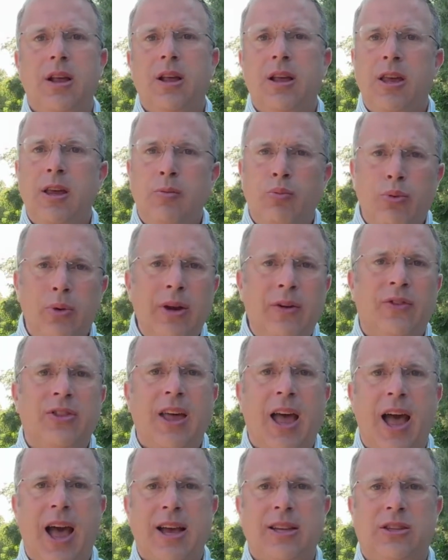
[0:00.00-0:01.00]
He briefed the
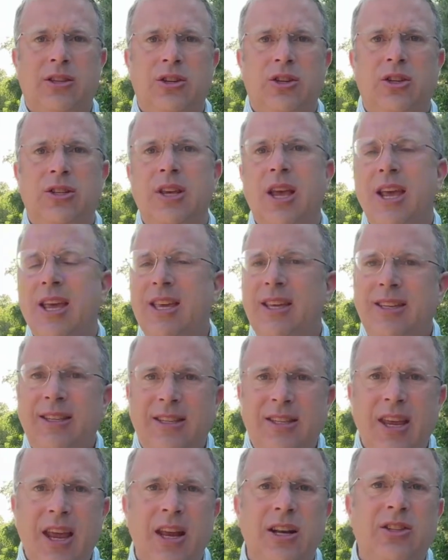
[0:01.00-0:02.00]
hostages. He
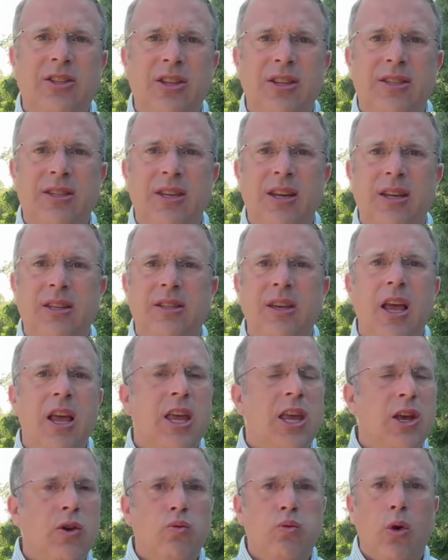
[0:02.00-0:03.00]
staged the scenes.
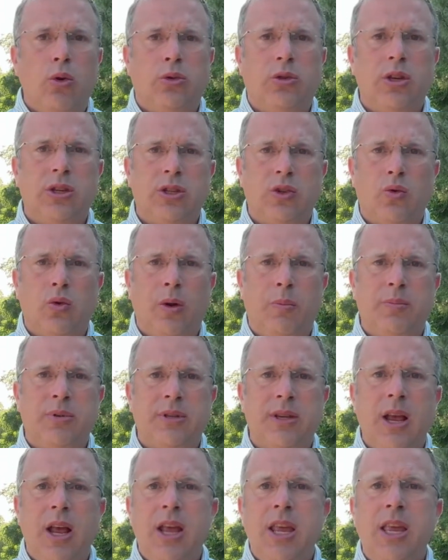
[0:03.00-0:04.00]
He wrote the scripts.
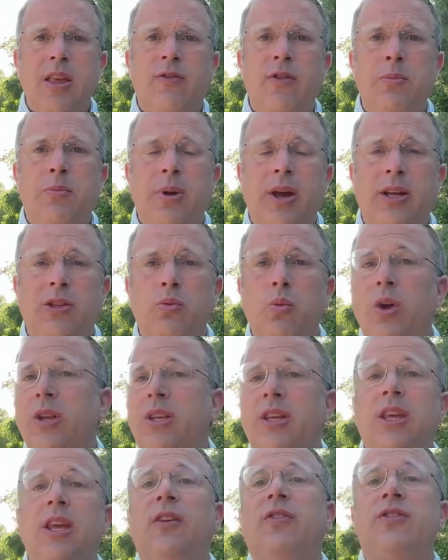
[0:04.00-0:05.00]
He even picked
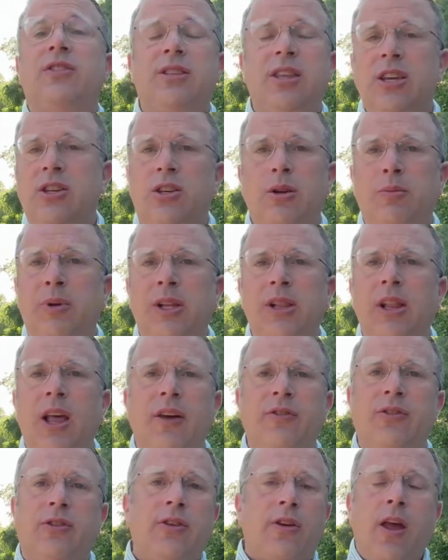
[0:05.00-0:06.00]
what gifts they should be
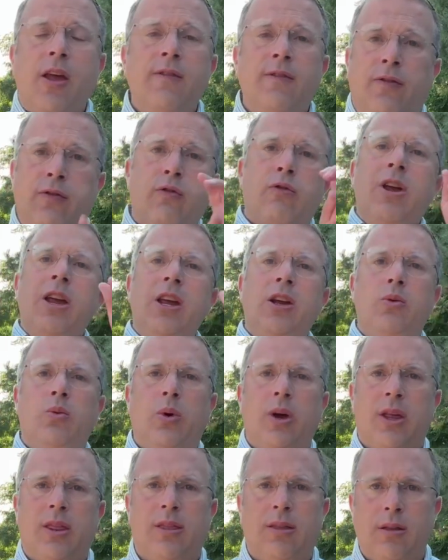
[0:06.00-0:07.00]
left and freed
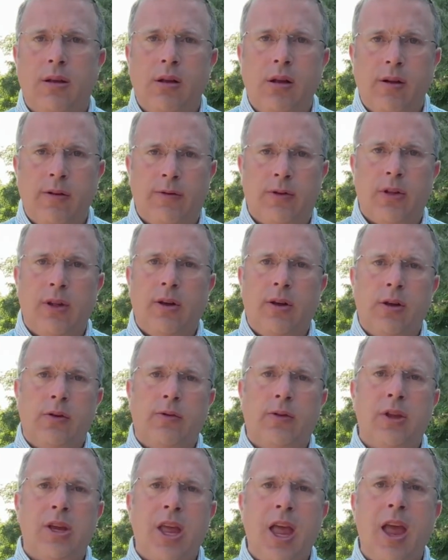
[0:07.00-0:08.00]
with for
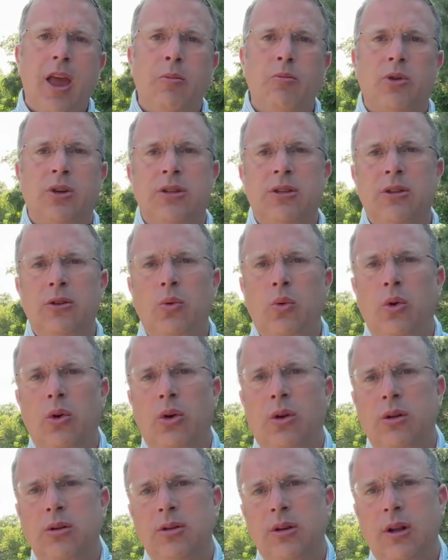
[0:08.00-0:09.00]
the cameras in the
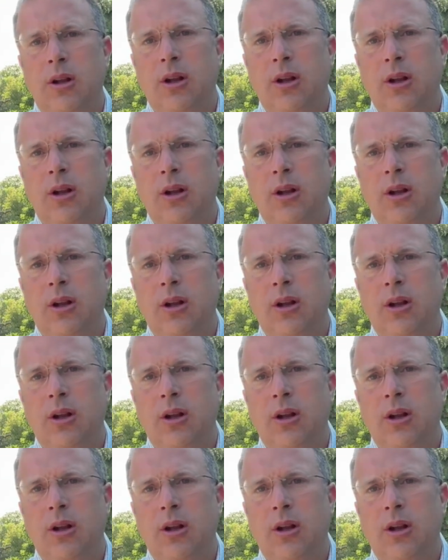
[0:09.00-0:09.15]
world.